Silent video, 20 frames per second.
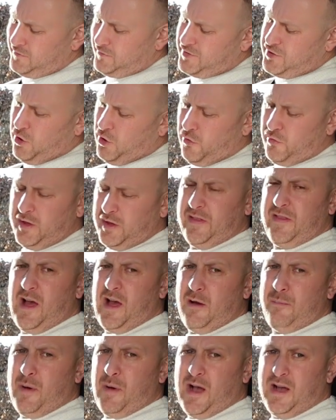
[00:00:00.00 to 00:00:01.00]
it's not really
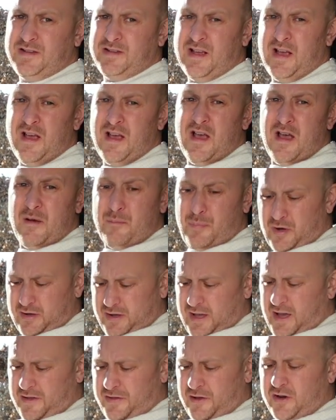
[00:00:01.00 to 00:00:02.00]
that bad. But
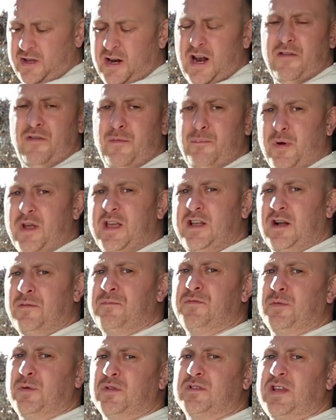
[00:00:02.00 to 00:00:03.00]
yeah, they're gonna have a pretty
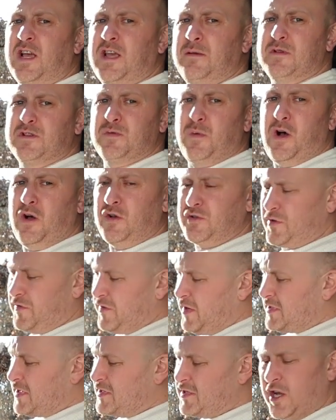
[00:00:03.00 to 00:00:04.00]
comfortable time as well. So
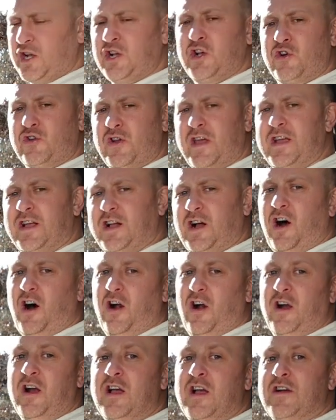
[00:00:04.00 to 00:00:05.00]
this is a great
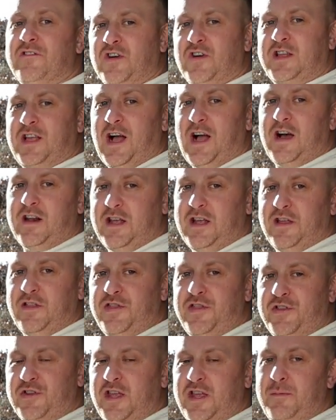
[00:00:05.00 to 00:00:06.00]
car for carrying
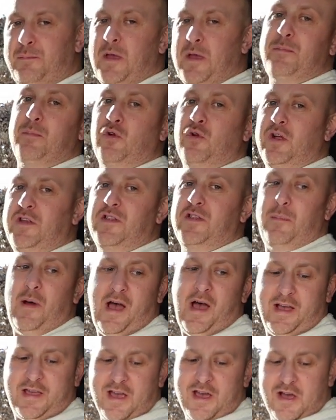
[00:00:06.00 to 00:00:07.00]
3 people in the
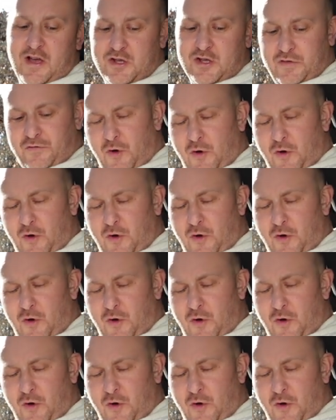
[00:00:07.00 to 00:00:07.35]
back. You've